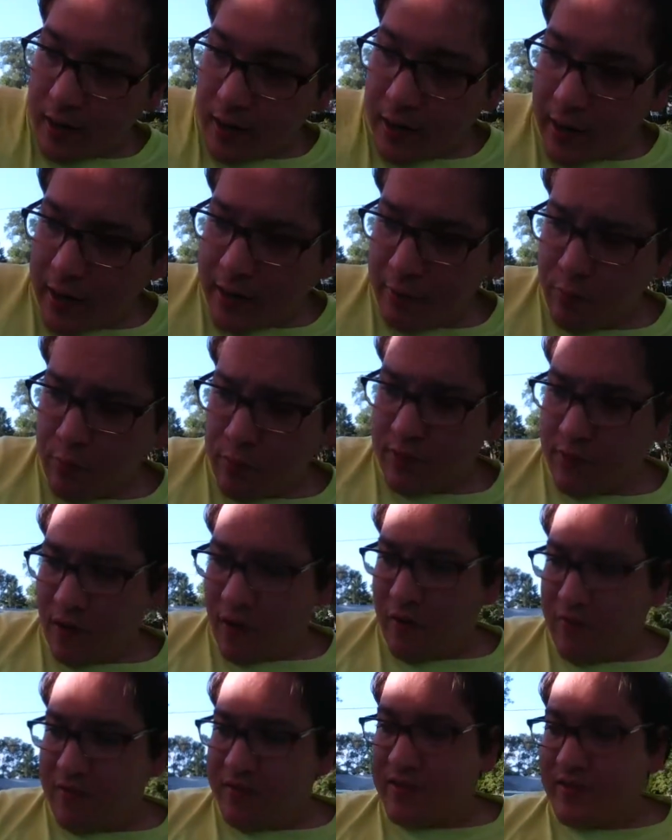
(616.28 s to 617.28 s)
I would
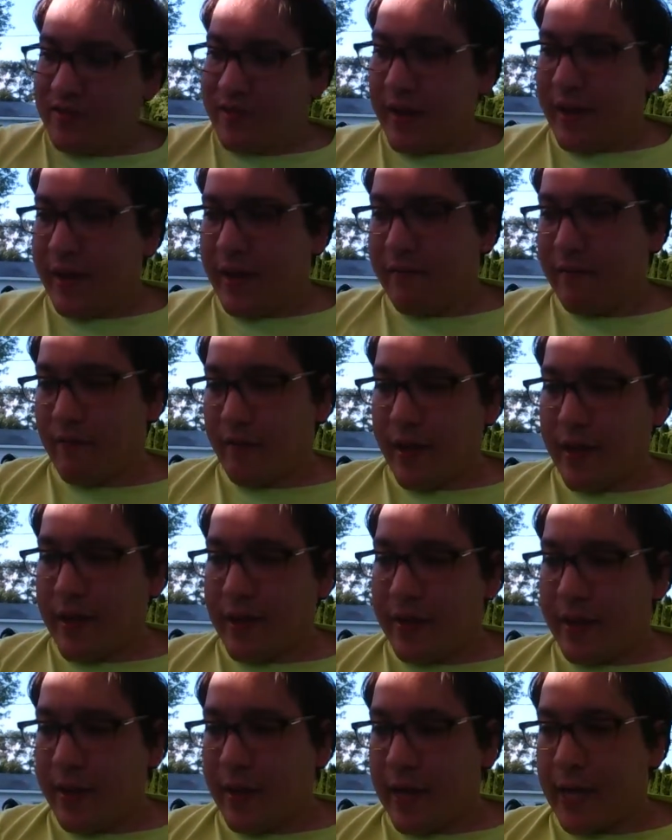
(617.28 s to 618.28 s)
love to see
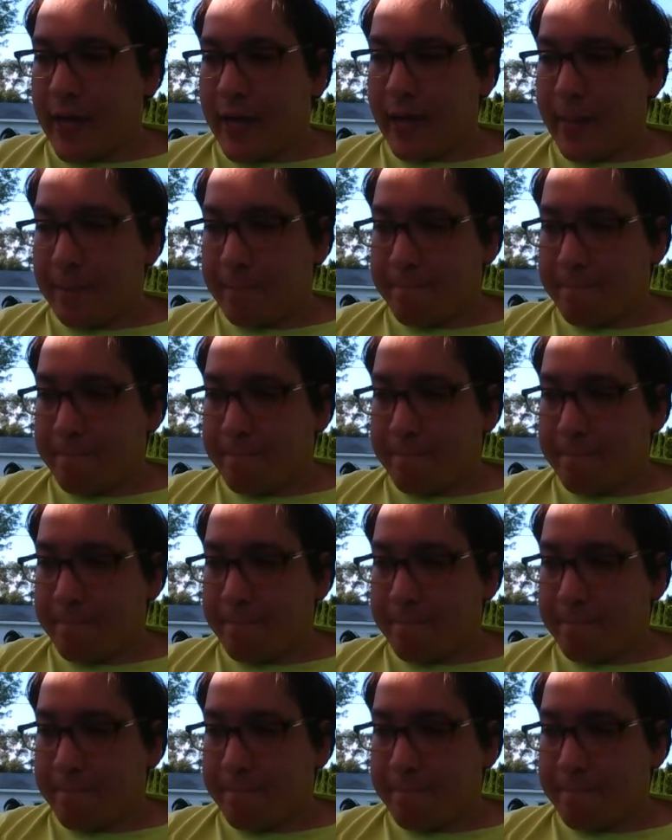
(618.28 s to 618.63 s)
like a